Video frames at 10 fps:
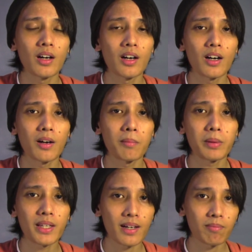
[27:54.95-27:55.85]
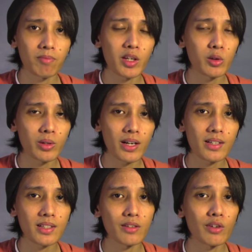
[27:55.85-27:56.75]
But yeah, thank you
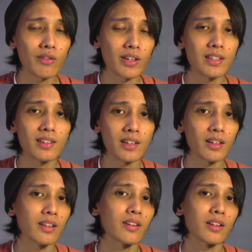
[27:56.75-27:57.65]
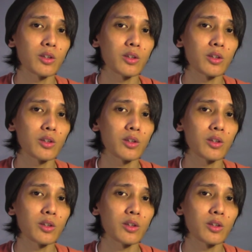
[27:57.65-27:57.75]
guys, and if you have anything that